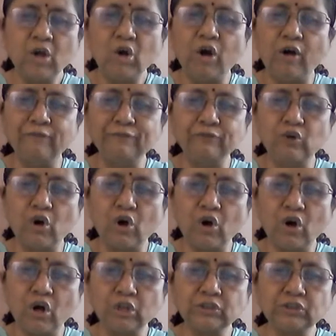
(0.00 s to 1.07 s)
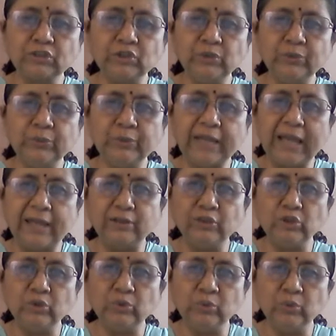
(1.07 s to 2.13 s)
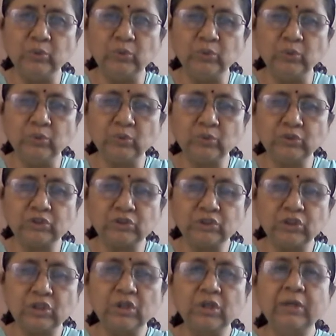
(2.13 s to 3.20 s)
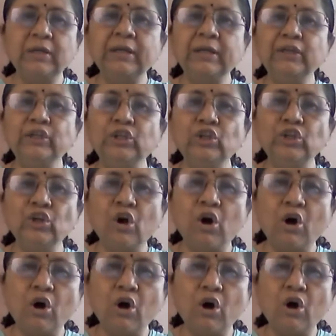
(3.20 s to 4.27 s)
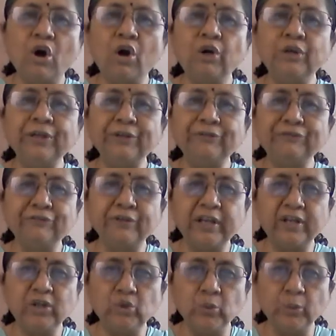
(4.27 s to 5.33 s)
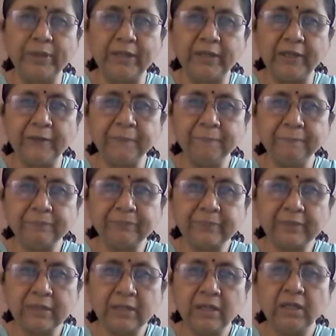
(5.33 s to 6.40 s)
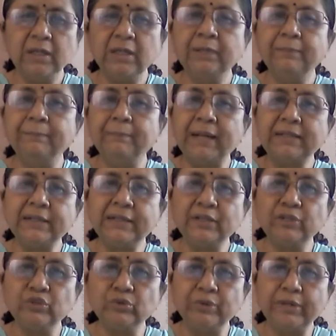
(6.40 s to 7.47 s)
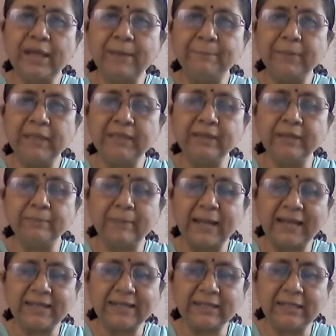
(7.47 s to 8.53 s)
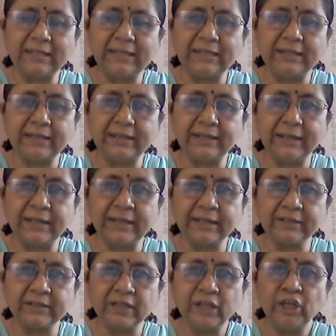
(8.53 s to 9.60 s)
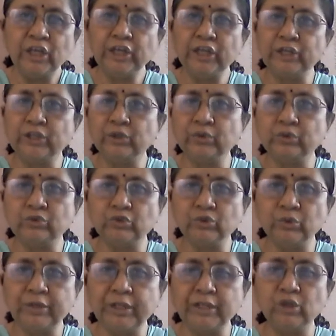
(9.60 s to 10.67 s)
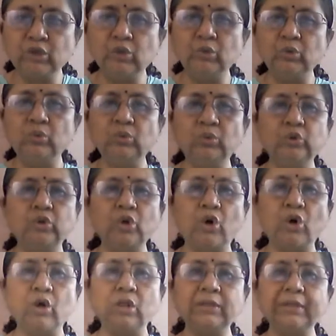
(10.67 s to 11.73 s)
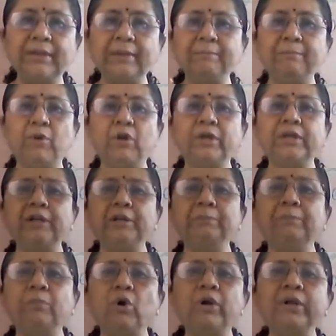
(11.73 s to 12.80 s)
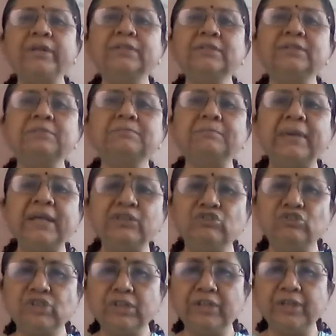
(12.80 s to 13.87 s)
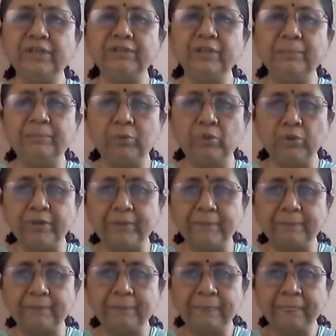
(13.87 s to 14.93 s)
Of course, you can use your different way, but it should be grammatically correct. It should include all the important points mentioned in the poem